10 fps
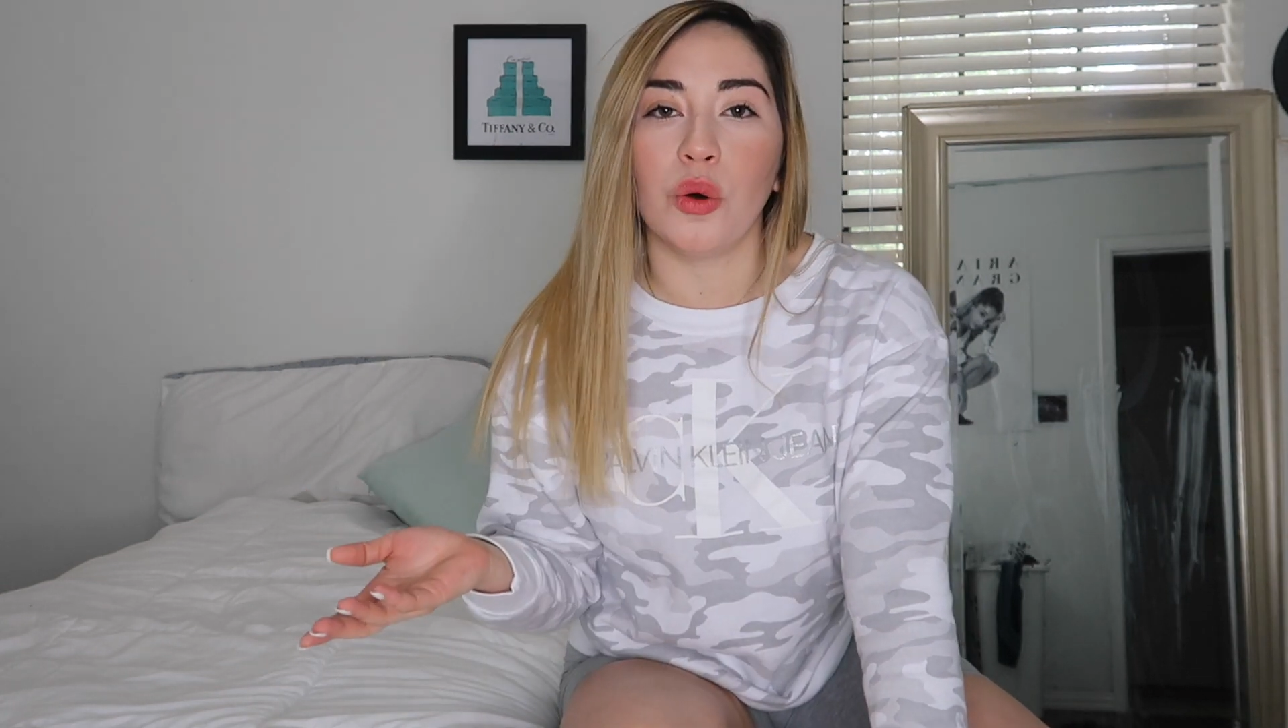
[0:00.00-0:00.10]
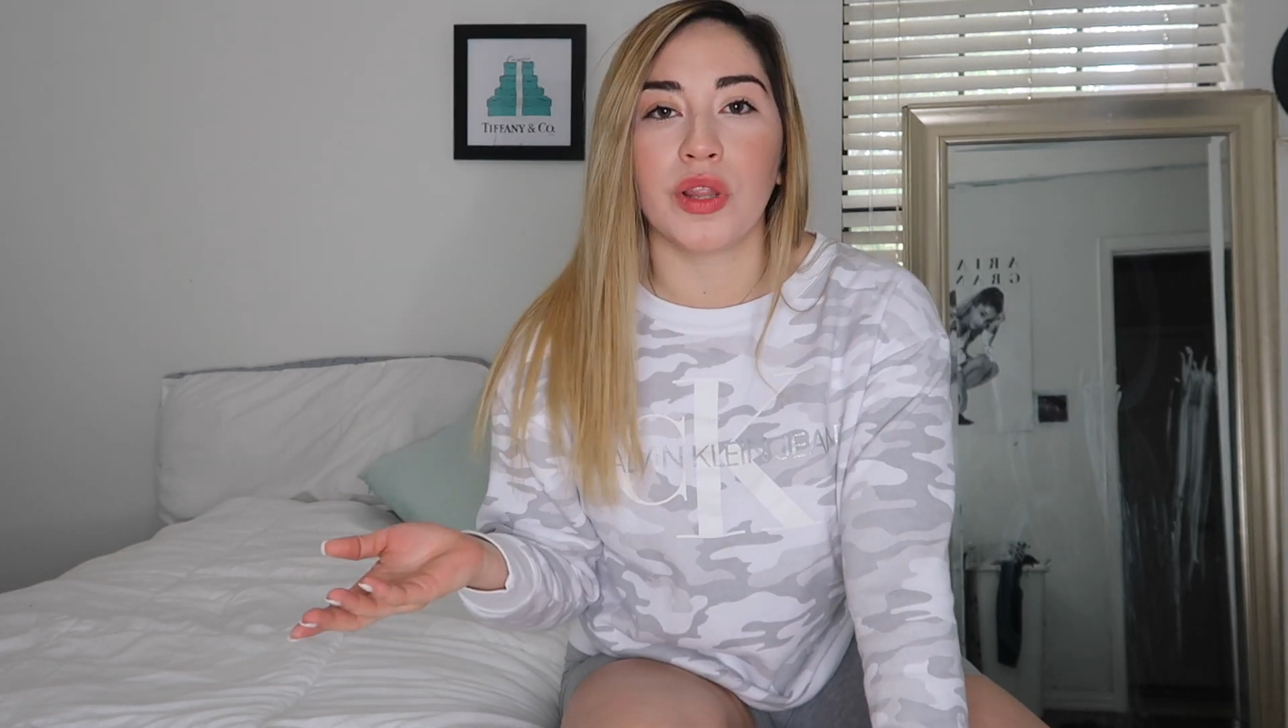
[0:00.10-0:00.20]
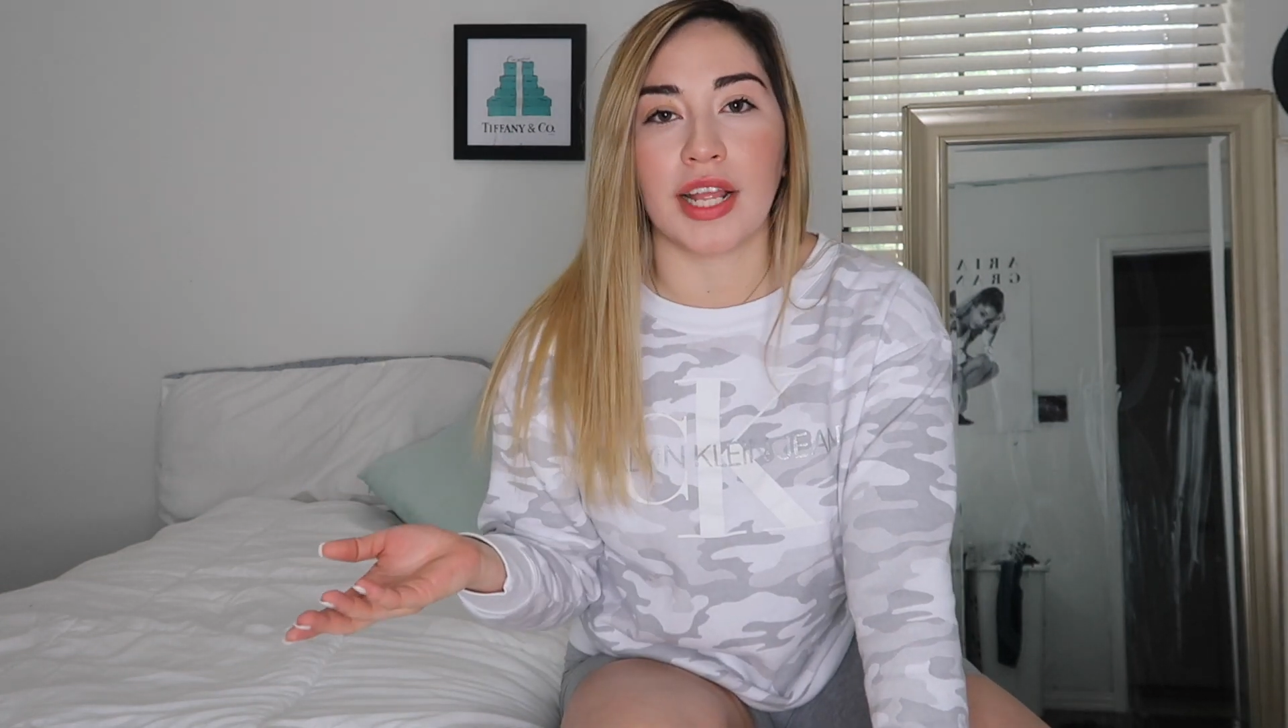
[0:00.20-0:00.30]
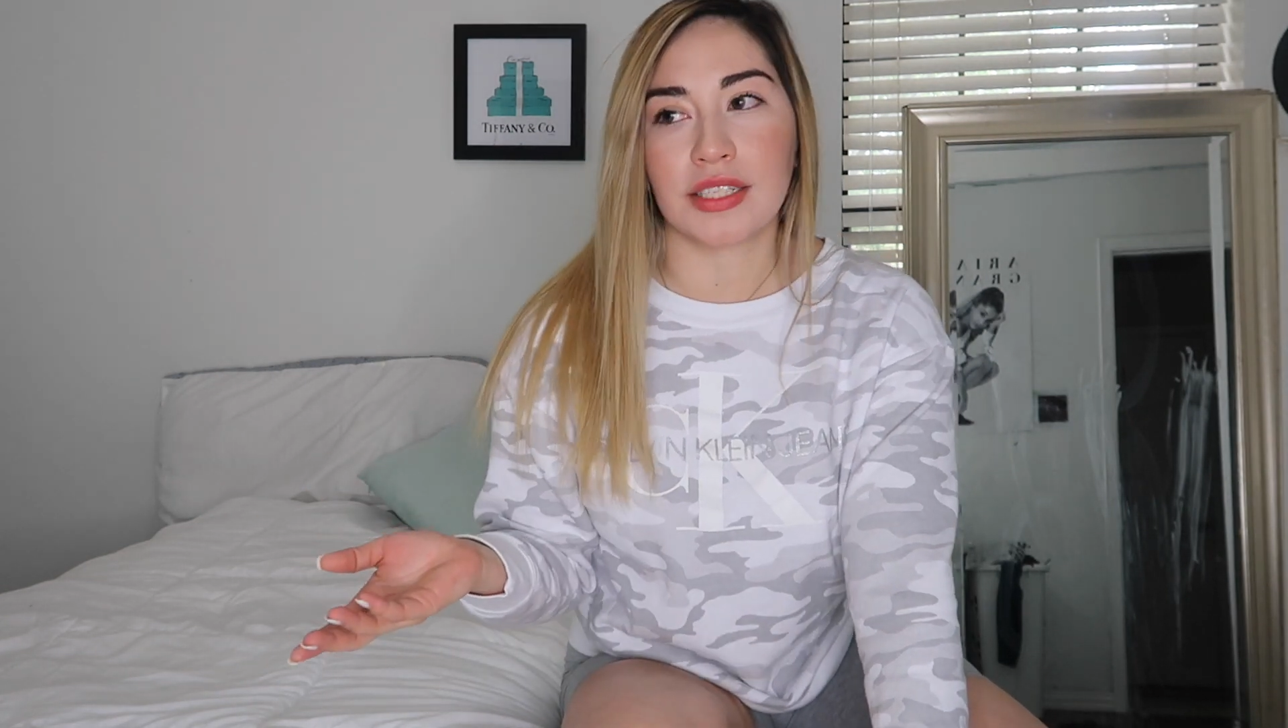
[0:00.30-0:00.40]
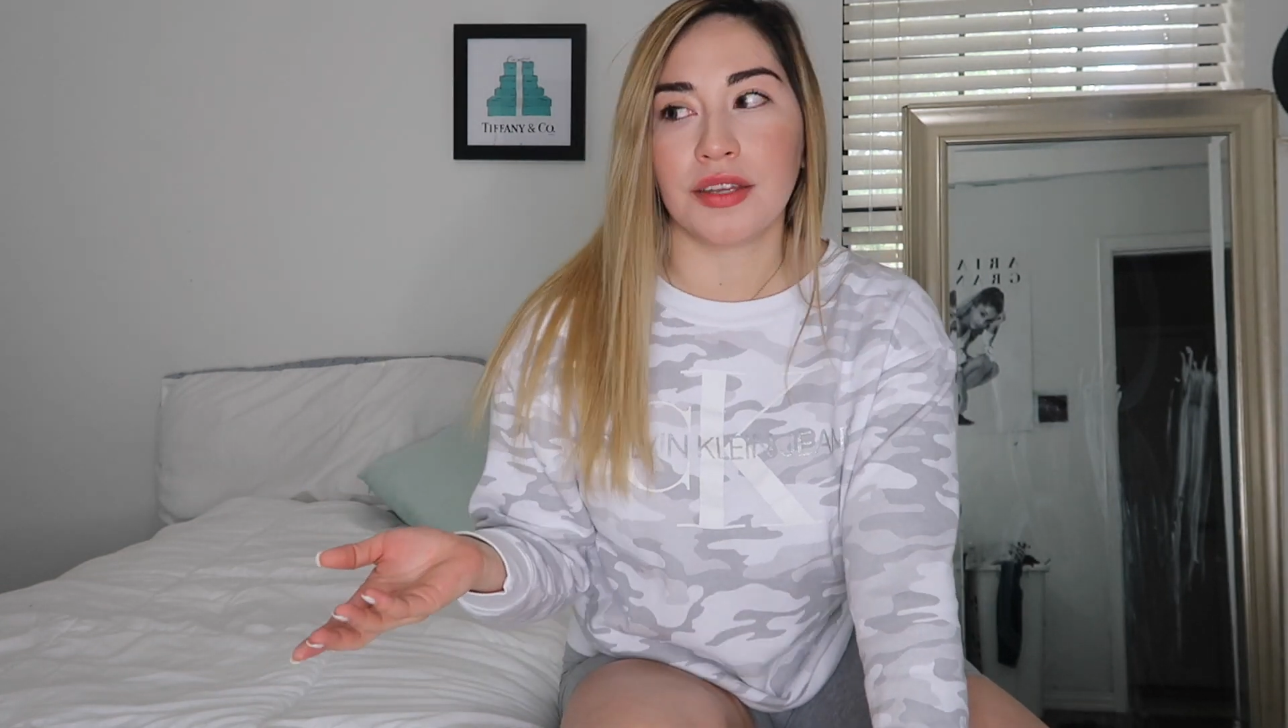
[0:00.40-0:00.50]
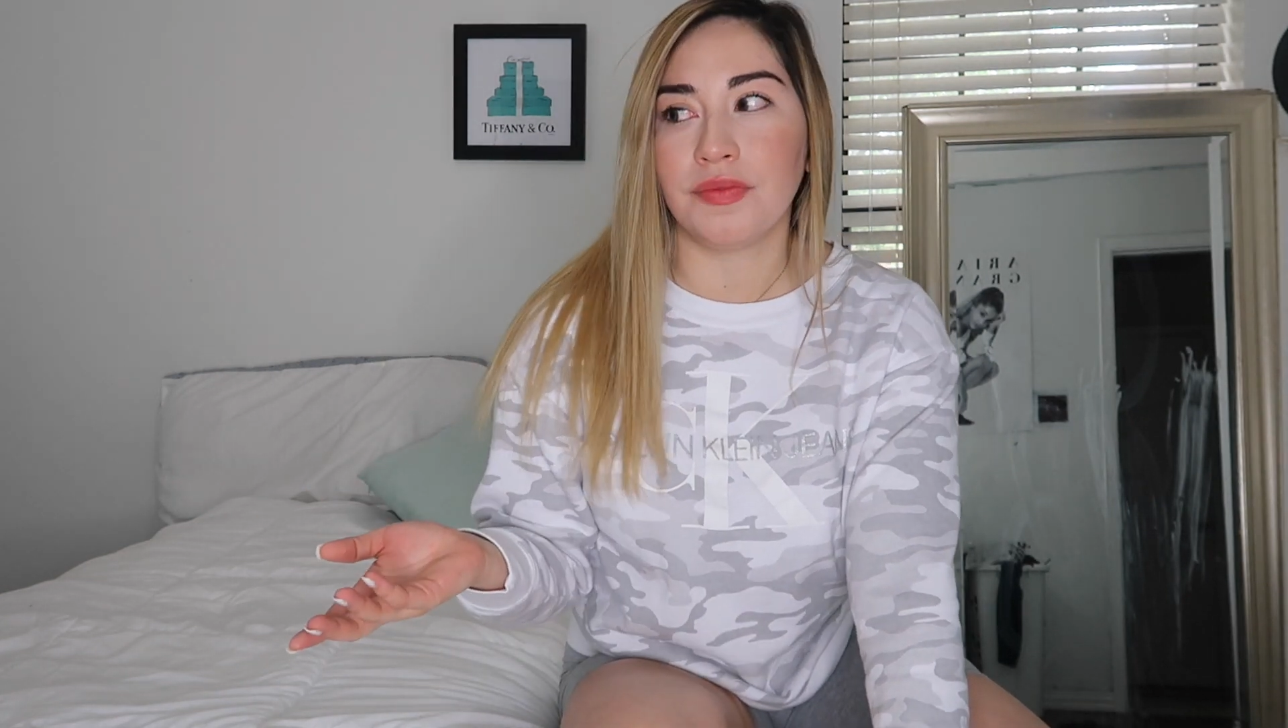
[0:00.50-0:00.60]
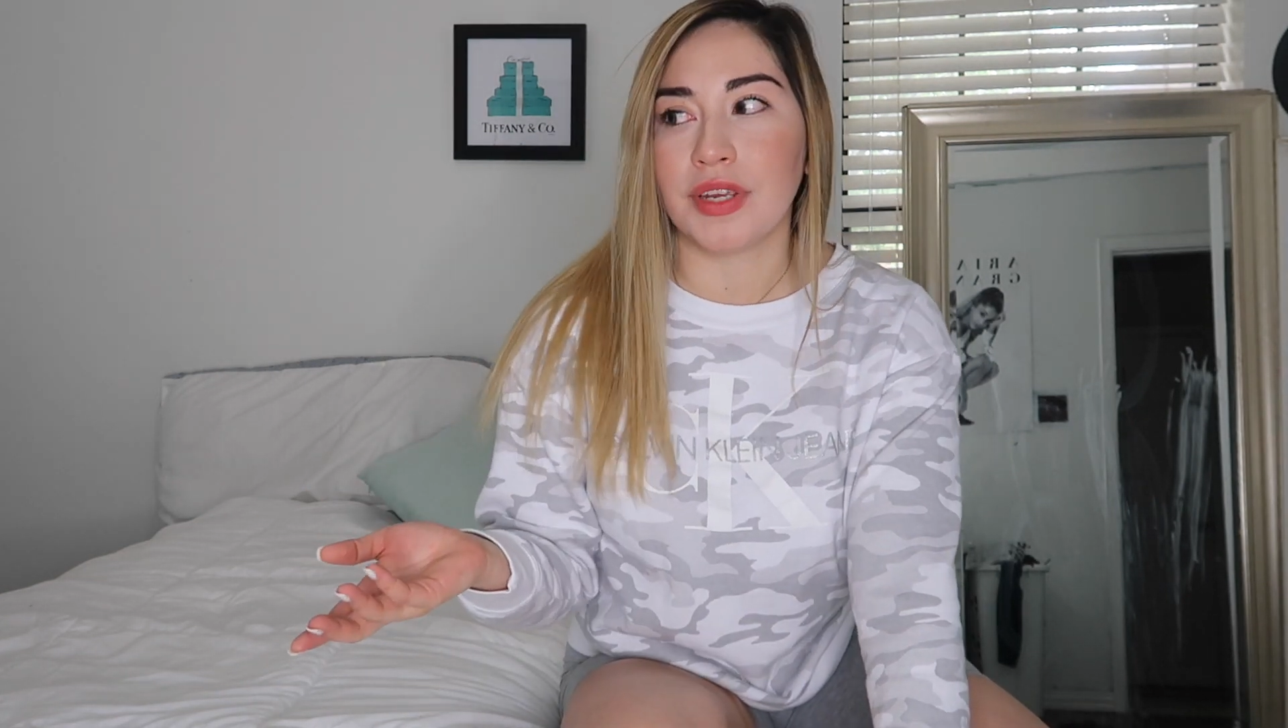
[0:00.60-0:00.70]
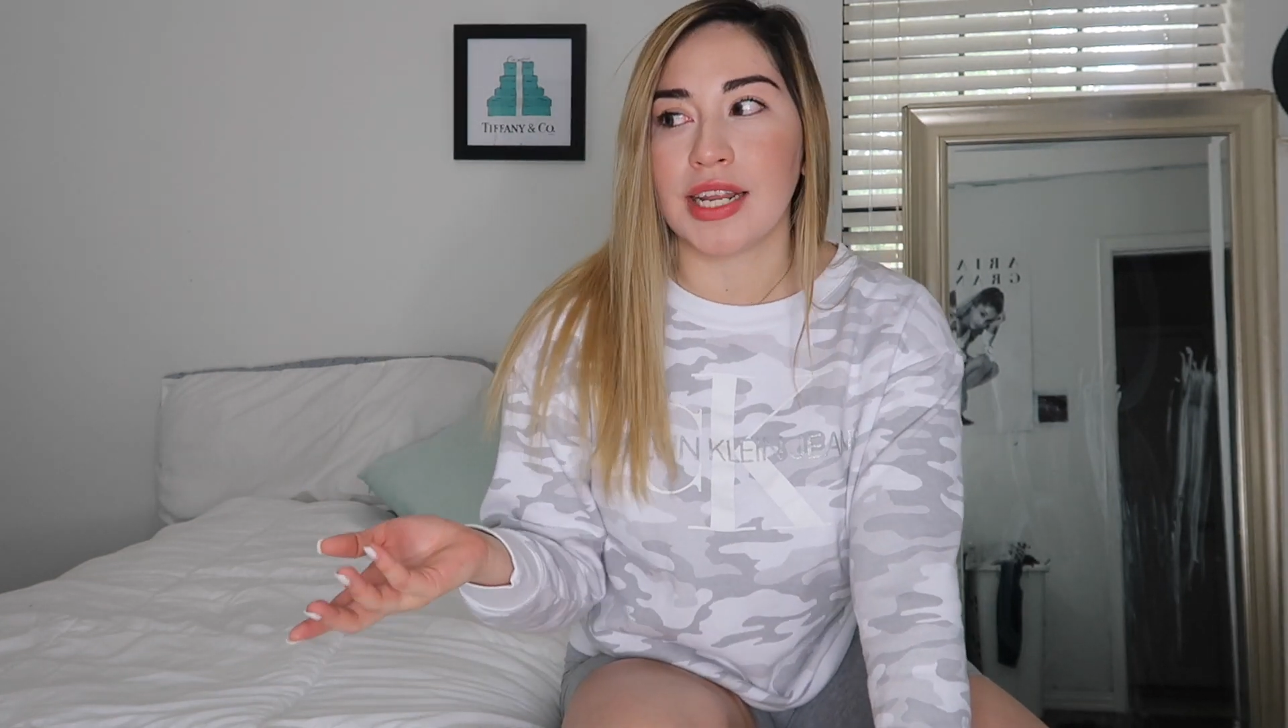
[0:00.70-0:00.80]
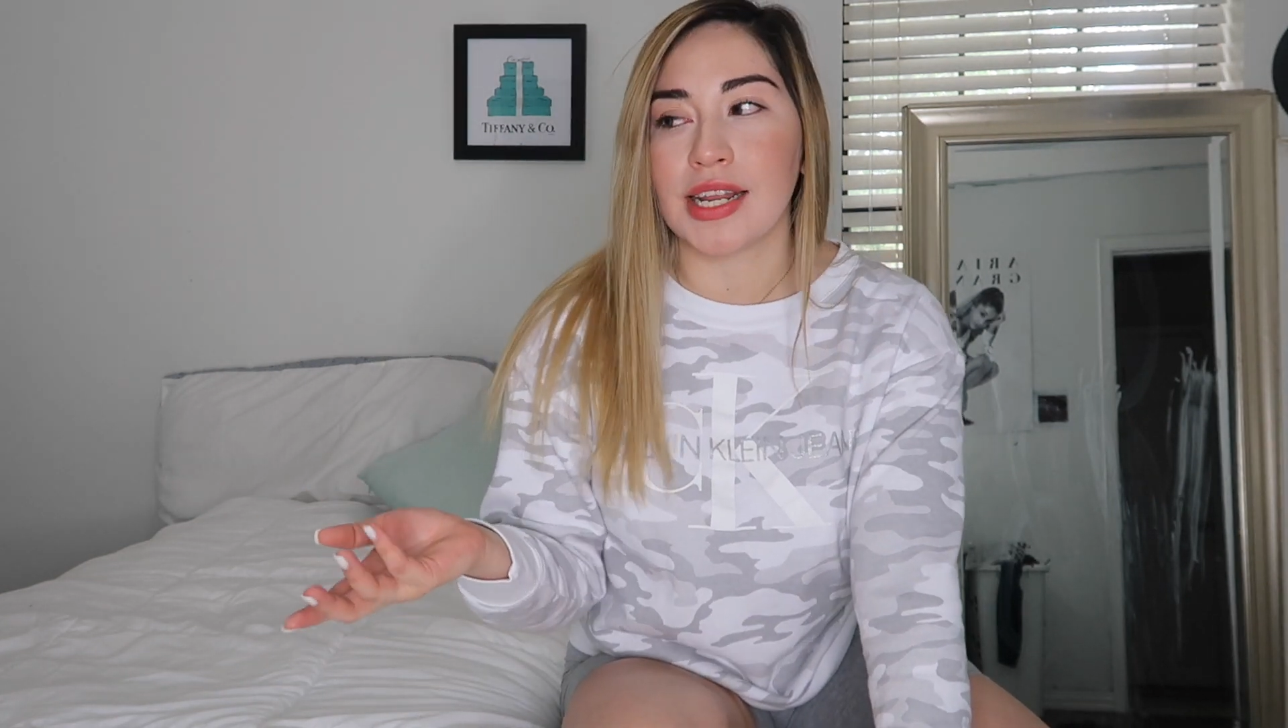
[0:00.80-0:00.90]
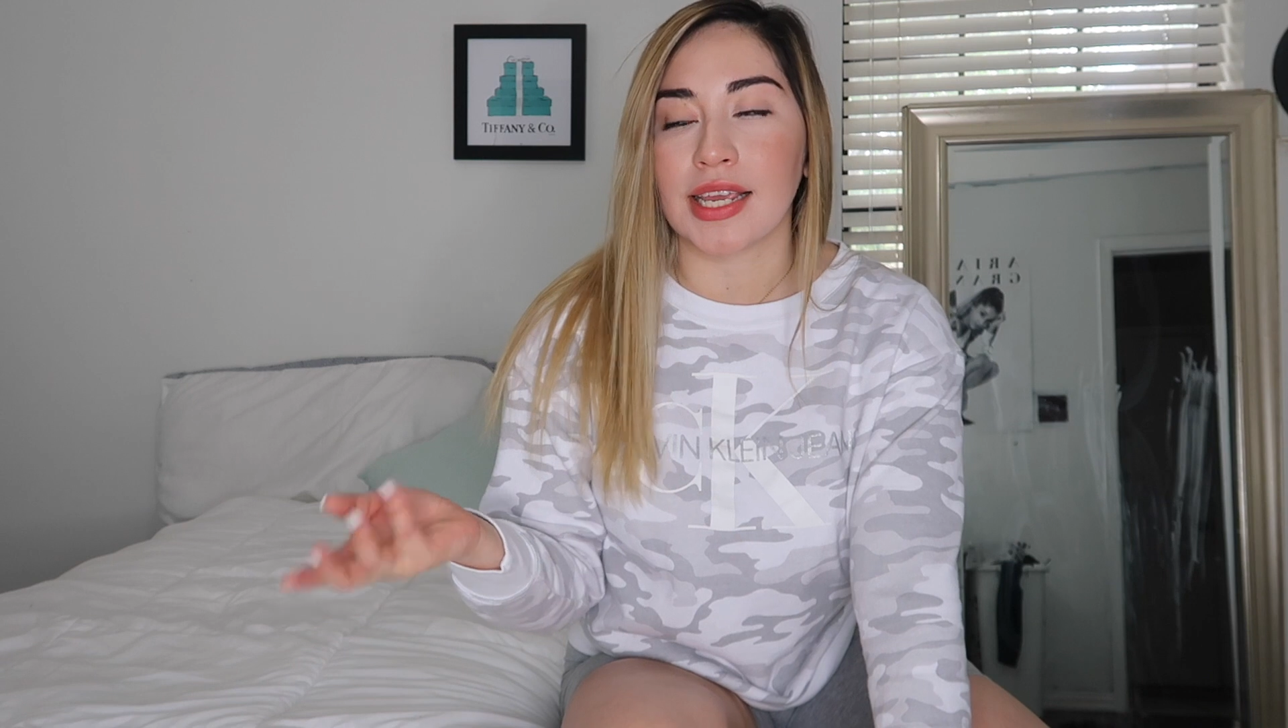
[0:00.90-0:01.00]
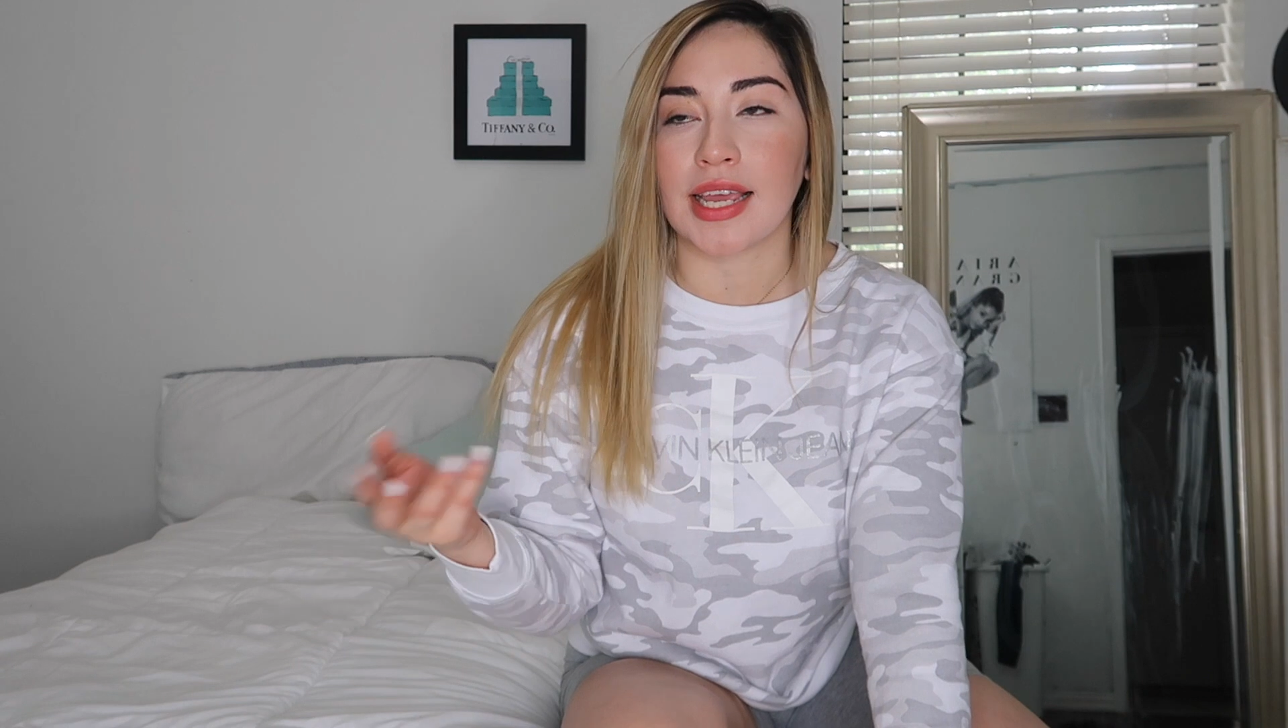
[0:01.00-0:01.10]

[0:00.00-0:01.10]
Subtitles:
oh well, that's convenient,